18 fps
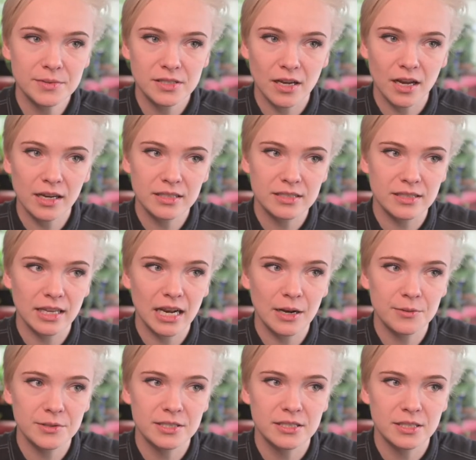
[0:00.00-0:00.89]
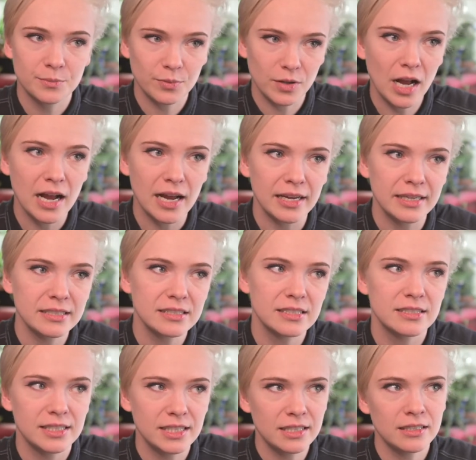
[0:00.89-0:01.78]
stocks that I was
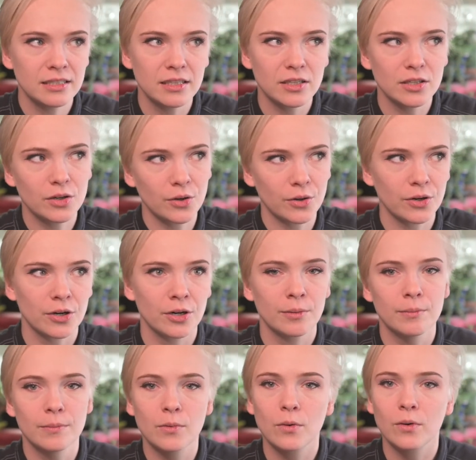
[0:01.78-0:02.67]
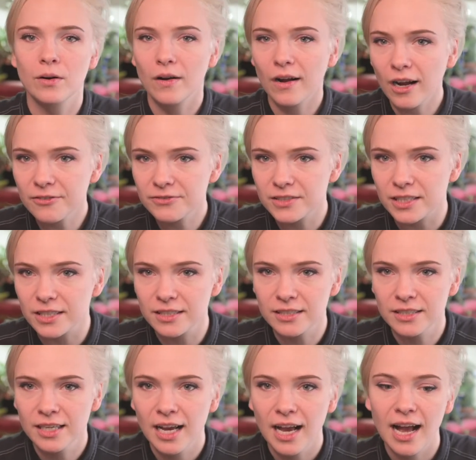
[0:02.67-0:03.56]
surprised didn't occur more
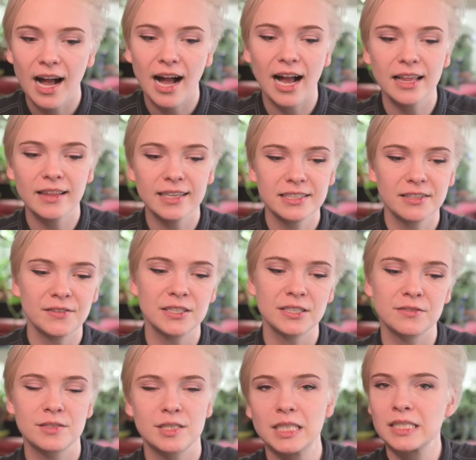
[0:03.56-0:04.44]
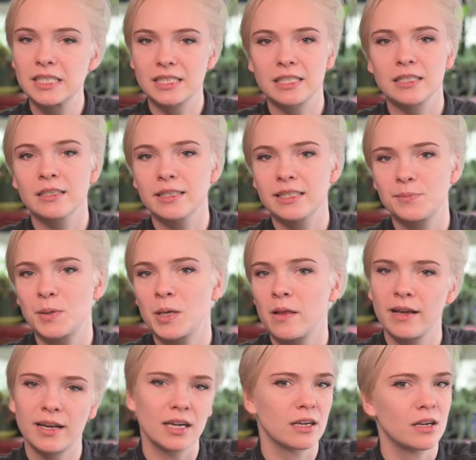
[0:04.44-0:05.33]
often. I like to think of Cinestill as being
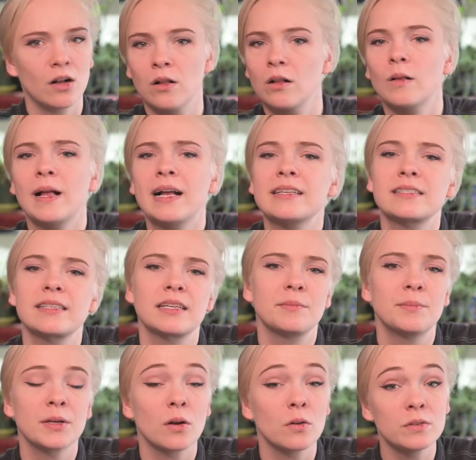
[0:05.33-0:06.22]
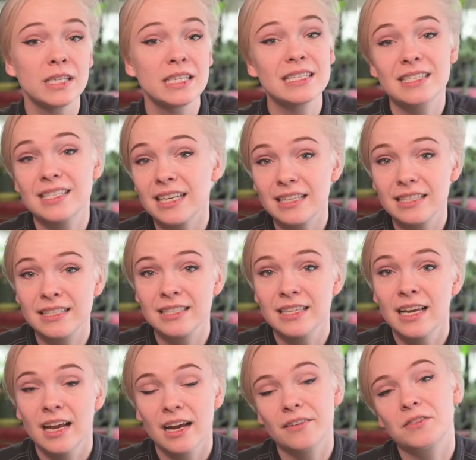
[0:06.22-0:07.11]
like a cult classic, but only 6
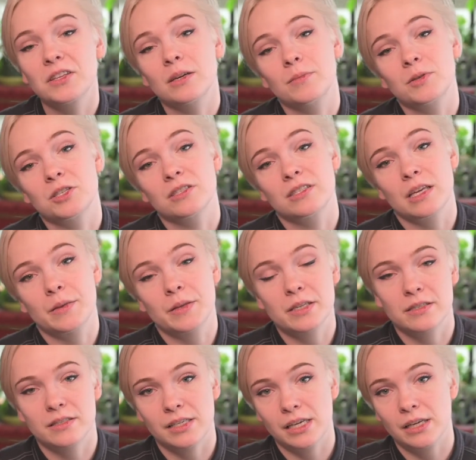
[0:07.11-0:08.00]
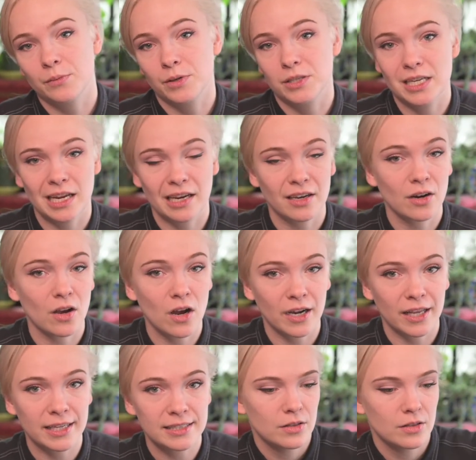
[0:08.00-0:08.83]
of the images in this Zine were taken on it.